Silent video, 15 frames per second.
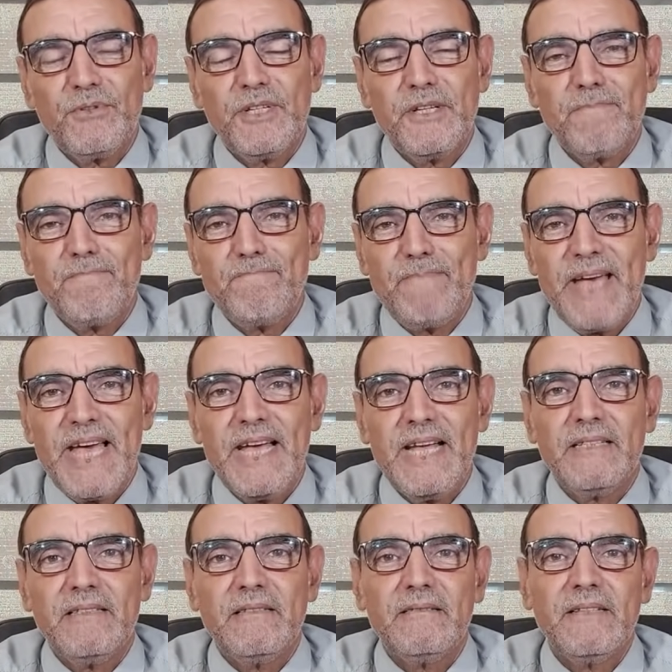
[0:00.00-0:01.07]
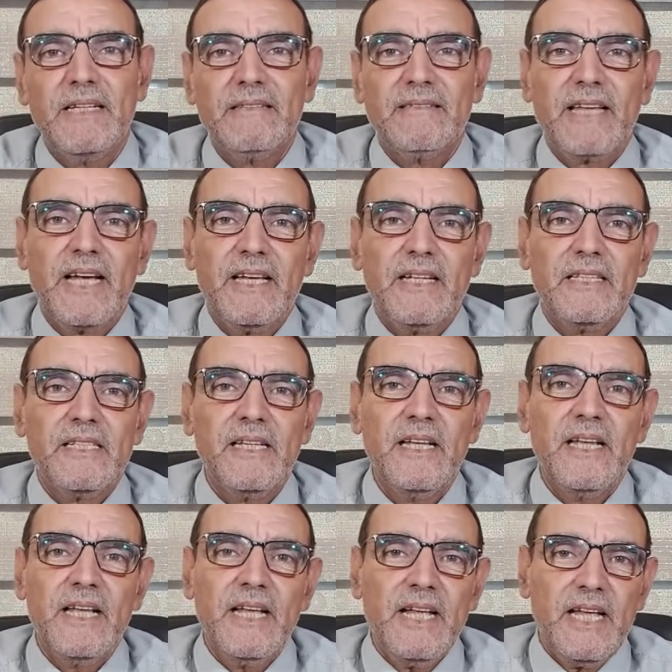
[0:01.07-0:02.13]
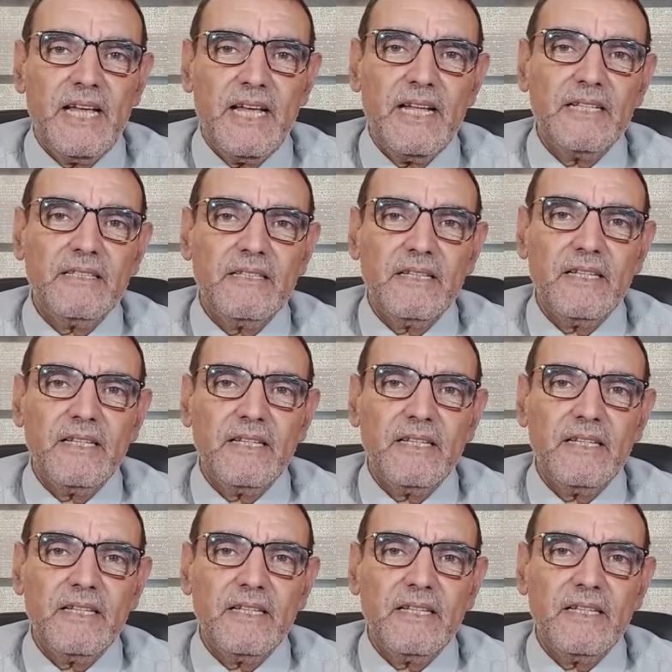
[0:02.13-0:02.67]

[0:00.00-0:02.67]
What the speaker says: bad diet, and